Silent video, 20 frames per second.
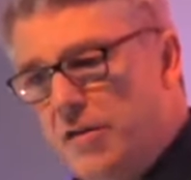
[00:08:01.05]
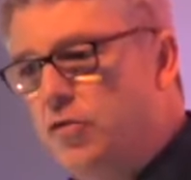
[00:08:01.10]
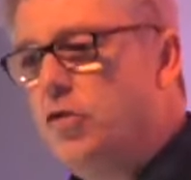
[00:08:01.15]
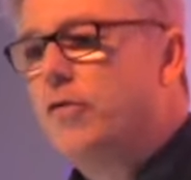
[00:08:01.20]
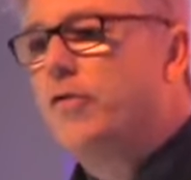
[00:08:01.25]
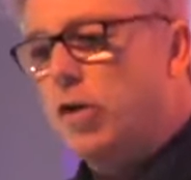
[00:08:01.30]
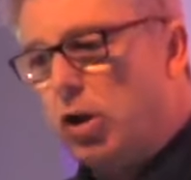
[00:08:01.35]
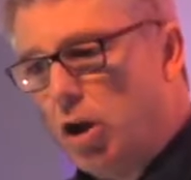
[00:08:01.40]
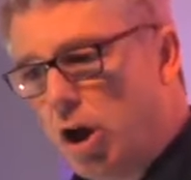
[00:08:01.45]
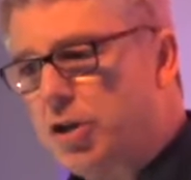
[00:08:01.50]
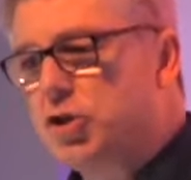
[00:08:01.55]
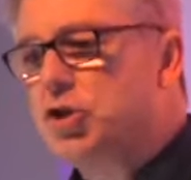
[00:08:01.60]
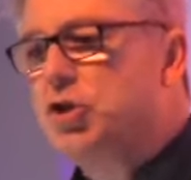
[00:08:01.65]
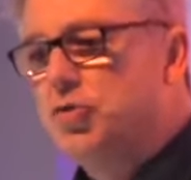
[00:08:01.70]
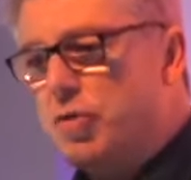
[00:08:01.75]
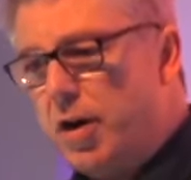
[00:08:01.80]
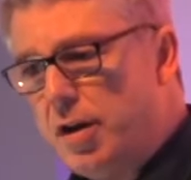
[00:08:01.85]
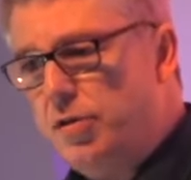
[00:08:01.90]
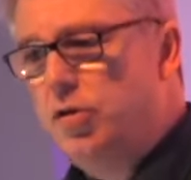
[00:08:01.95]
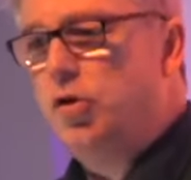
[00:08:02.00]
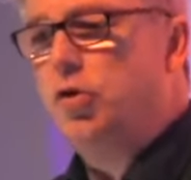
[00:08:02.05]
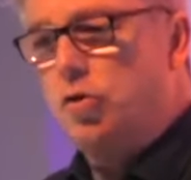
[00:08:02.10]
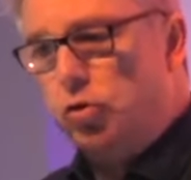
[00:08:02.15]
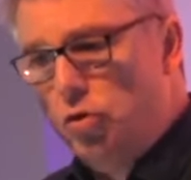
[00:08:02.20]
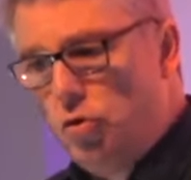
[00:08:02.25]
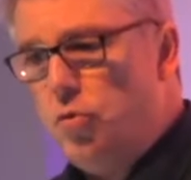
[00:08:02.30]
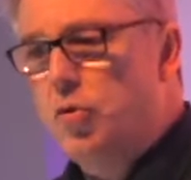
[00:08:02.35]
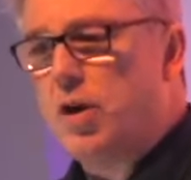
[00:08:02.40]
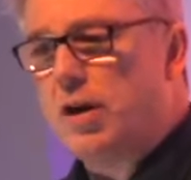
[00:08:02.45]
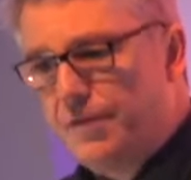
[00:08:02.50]
If you've got a lot of strength, you
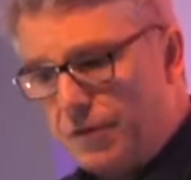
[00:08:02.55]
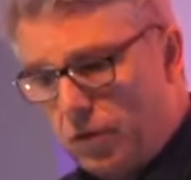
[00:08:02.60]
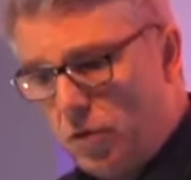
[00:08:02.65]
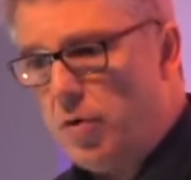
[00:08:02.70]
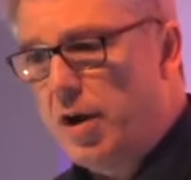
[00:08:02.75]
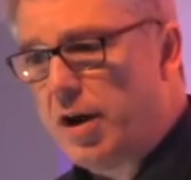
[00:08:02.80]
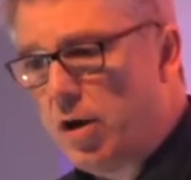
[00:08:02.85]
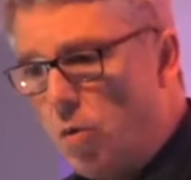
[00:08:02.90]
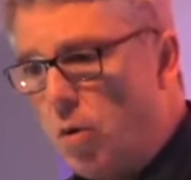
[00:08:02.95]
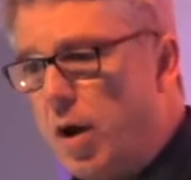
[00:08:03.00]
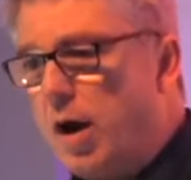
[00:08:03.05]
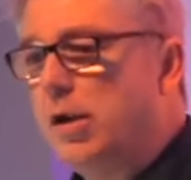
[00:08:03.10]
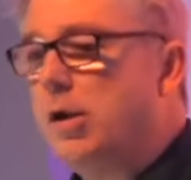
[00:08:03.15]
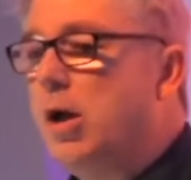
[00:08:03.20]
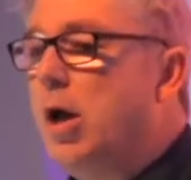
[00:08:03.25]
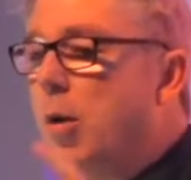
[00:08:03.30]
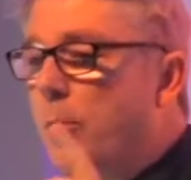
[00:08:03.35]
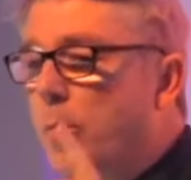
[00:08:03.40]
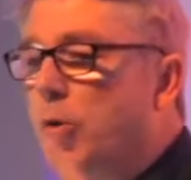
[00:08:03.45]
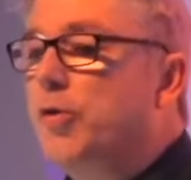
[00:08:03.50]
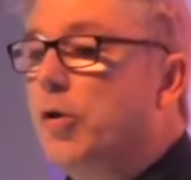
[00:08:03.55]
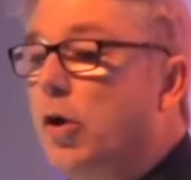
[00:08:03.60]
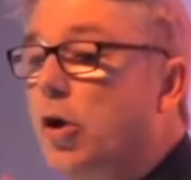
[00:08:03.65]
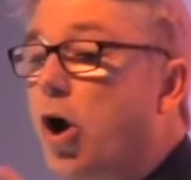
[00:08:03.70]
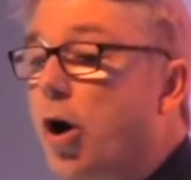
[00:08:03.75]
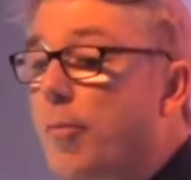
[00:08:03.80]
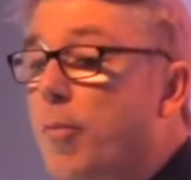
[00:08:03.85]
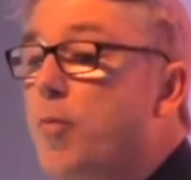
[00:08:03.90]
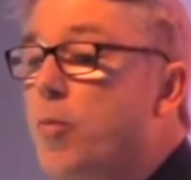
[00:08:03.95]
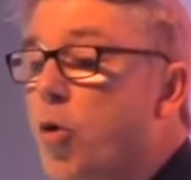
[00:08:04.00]
could do that for quite a while, but there'll
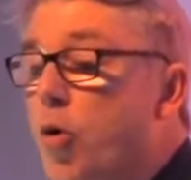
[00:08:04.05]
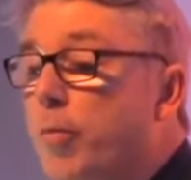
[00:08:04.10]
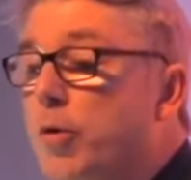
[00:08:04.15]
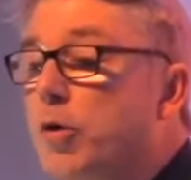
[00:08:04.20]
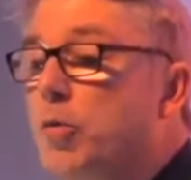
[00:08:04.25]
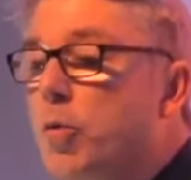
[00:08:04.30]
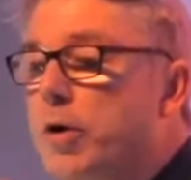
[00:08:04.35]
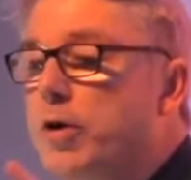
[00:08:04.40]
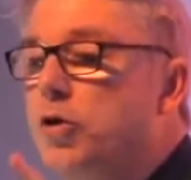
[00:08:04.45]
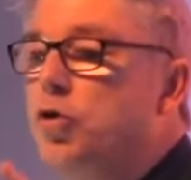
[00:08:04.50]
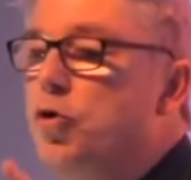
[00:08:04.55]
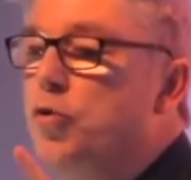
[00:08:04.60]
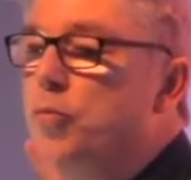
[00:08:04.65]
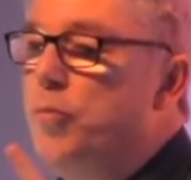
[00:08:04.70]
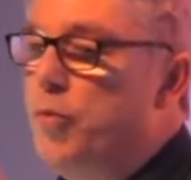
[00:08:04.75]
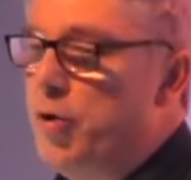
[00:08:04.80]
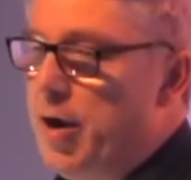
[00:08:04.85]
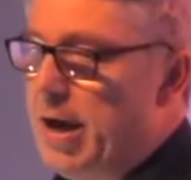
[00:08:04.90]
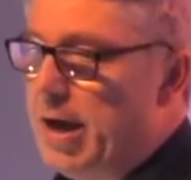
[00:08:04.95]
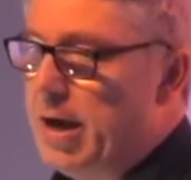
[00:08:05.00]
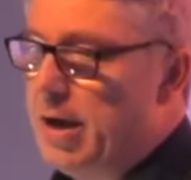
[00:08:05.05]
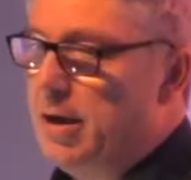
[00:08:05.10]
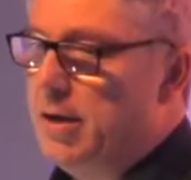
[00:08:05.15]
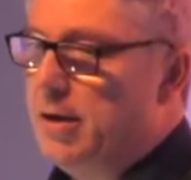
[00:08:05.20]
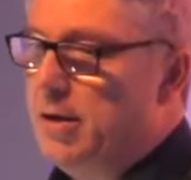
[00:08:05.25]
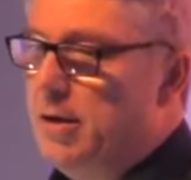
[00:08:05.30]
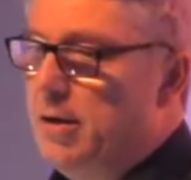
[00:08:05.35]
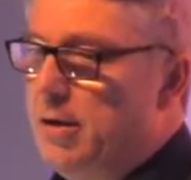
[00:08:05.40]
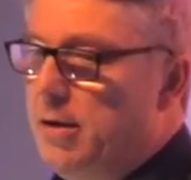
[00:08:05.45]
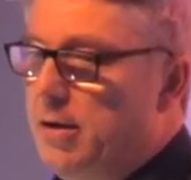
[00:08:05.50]
come a moment when you break,
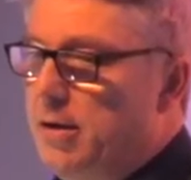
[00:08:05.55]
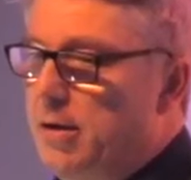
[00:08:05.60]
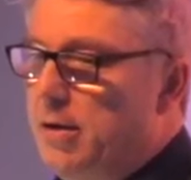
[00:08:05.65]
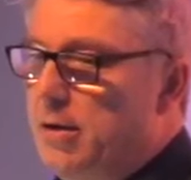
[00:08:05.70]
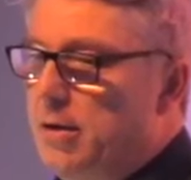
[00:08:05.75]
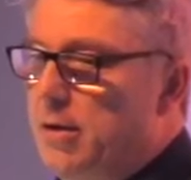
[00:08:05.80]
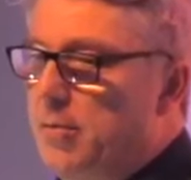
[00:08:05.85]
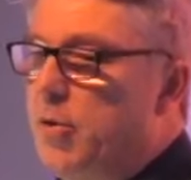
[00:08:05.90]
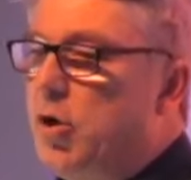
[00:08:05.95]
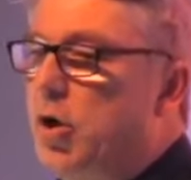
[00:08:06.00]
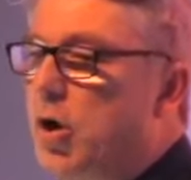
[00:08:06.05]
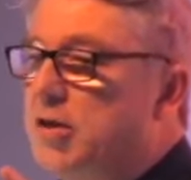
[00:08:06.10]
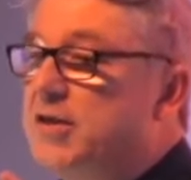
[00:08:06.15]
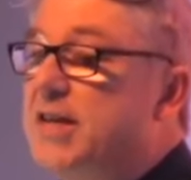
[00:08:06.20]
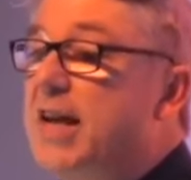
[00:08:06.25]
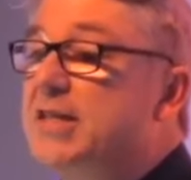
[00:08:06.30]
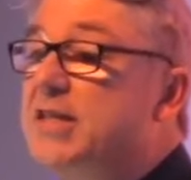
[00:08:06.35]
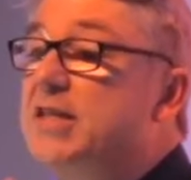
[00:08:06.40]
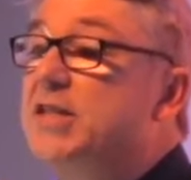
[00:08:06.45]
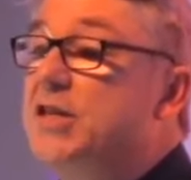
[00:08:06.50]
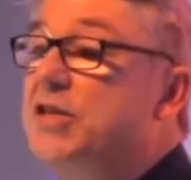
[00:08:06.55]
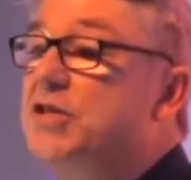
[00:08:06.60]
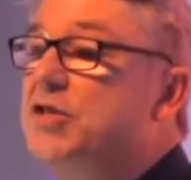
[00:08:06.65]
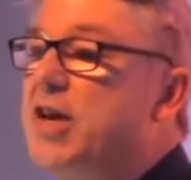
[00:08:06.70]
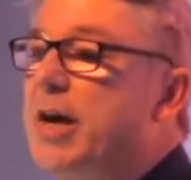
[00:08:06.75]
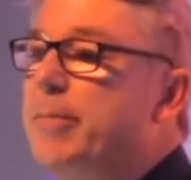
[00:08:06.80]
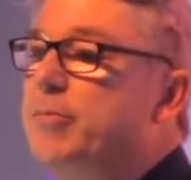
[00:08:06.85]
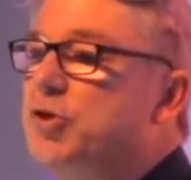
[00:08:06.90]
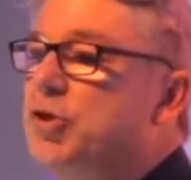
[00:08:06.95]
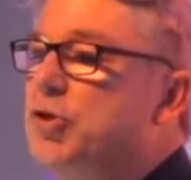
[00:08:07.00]
because that's a
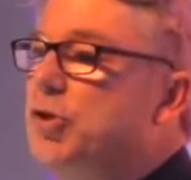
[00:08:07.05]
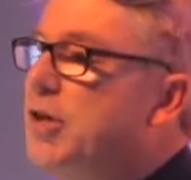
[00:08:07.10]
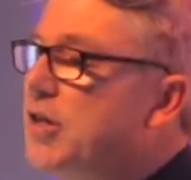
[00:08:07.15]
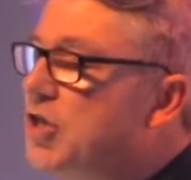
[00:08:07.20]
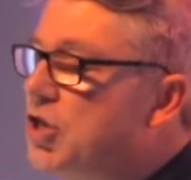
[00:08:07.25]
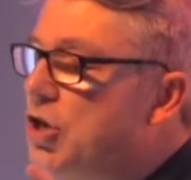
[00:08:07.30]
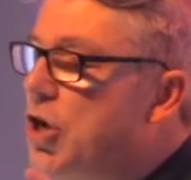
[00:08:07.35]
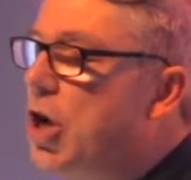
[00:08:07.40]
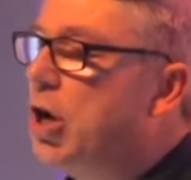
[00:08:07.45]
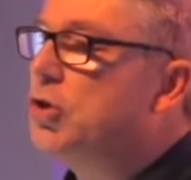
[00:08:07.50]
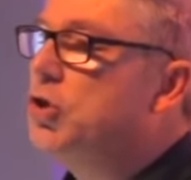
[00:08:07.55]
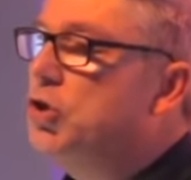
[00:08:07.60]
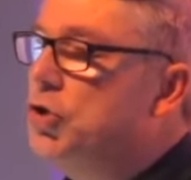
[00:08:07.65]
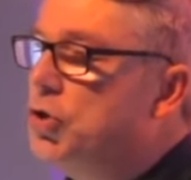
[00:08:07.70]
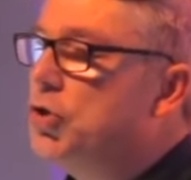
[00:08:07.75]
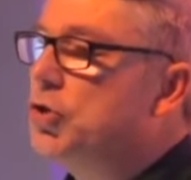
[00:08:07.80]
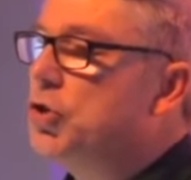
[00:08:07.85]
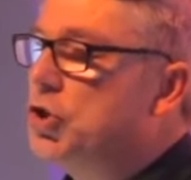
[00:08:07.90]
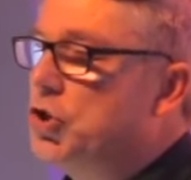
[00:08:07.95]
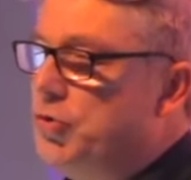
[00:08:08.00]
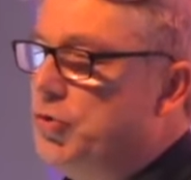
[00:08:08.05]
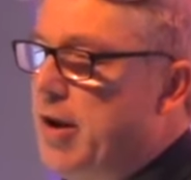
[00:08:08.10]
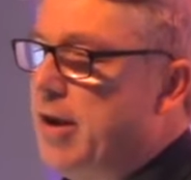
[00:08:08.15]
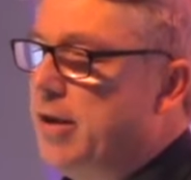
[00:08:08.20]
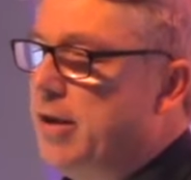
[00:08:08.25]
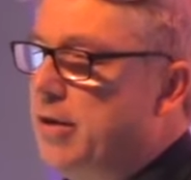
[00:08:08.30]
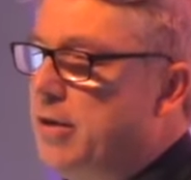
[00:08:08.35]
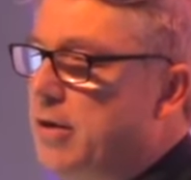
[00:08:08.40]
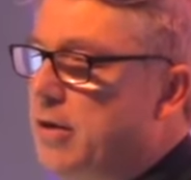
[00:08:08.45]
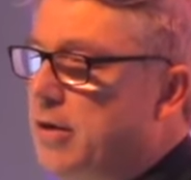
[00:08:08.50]
deception. It's not your
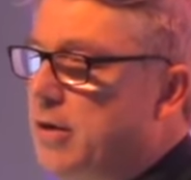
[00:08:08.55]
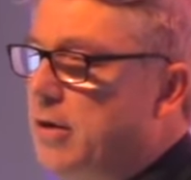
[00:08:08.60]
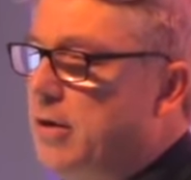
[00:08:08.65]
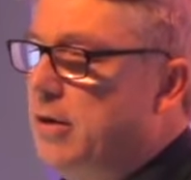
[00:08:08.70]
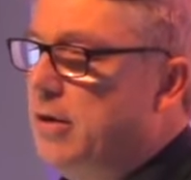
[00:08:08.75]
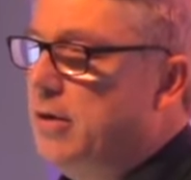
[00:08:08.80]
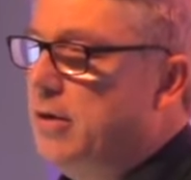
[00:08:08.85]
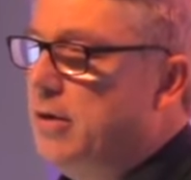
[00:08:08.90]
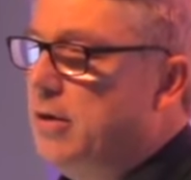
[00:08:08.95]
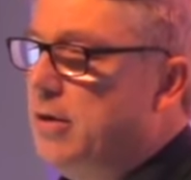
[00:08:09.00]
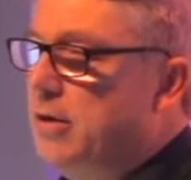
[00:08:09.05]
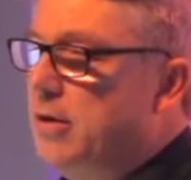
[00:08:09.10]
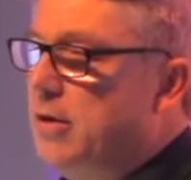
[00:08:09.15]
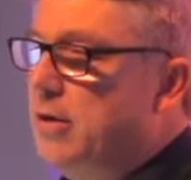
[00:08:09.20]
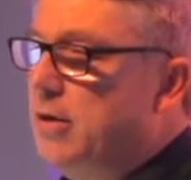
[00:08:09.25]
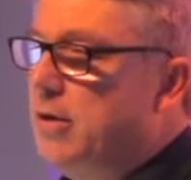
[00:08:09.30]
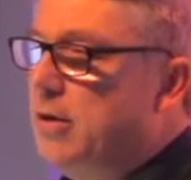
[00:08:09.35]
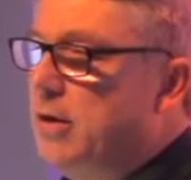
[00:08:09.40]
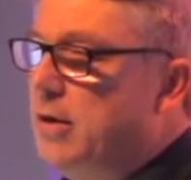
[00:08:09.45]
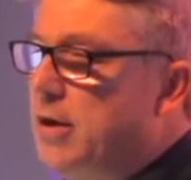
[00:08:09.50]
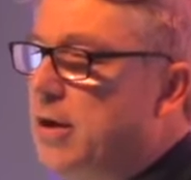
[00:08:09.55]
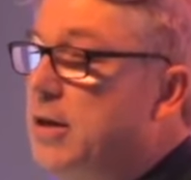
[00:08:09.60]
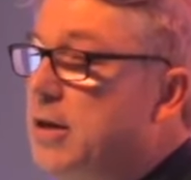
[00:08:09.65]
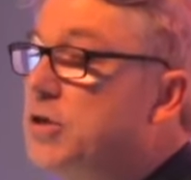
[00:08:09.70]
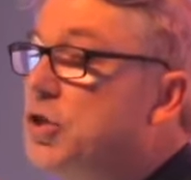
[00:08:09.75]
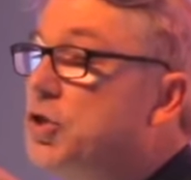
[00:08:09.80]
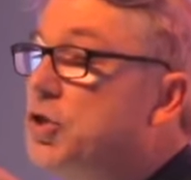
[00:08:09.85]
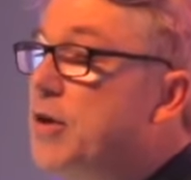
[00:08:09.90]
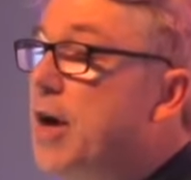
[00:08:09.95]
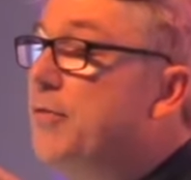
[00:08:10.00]
strength.
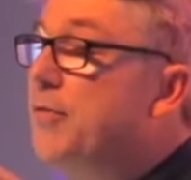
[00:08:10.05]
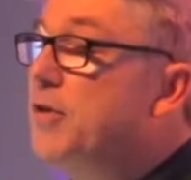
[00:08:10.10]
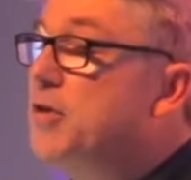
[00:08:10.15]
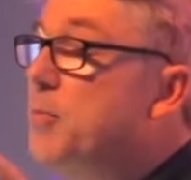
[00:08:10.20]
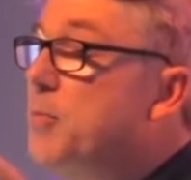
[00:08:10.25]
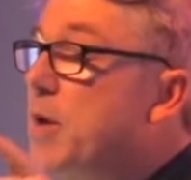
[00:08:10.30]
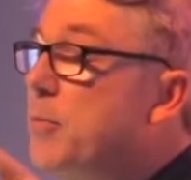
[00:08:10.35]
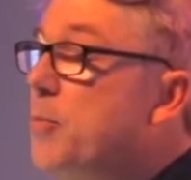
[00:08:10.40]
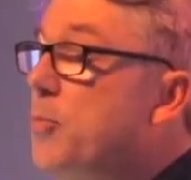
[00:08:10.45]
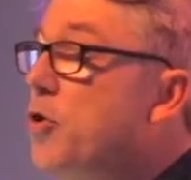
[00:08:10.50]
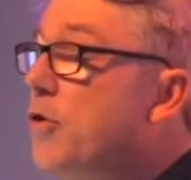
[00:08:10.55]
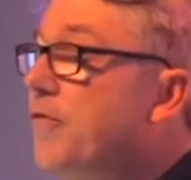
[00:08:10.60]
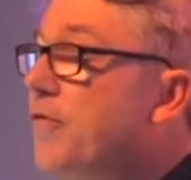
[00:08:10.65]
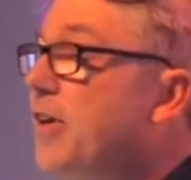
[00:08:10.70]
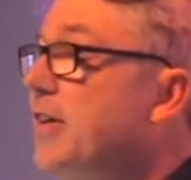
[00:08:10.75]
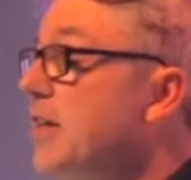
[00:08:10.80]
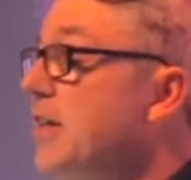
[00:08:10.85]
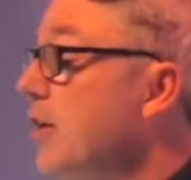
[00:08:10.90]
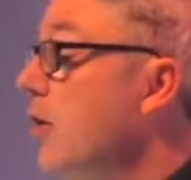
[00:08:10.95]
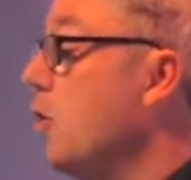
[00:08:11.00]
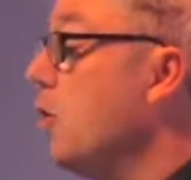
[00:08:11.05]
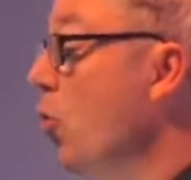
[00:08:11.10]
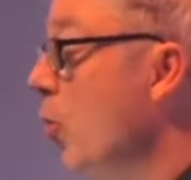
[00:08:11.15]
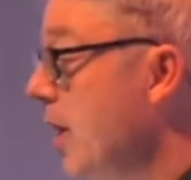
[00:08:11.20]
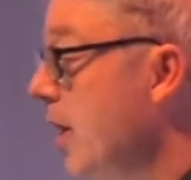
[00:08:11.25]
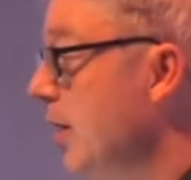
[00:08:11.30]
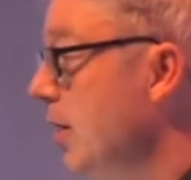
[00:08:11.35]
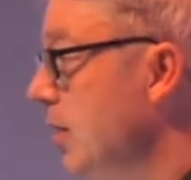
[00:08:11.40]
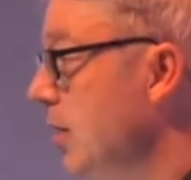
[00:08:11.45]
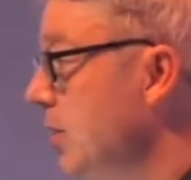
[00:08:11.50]
His strength is made perfect in our
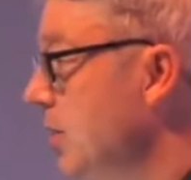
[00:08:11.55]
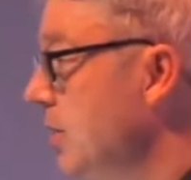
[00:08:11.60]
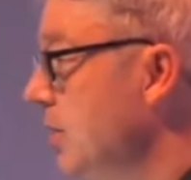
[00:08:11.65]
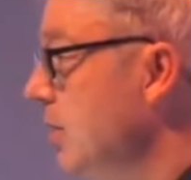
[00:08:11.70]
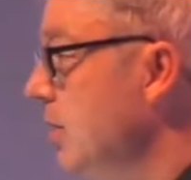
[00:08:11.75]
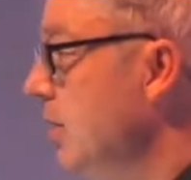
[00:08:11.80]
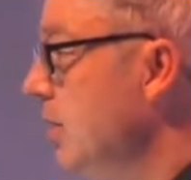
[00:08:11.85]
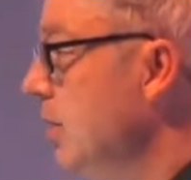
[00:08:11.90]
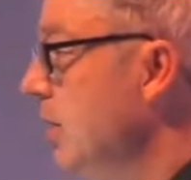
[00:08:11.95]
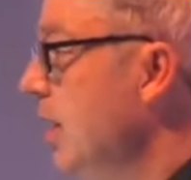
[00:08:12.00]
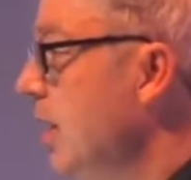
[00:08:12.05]
weakness.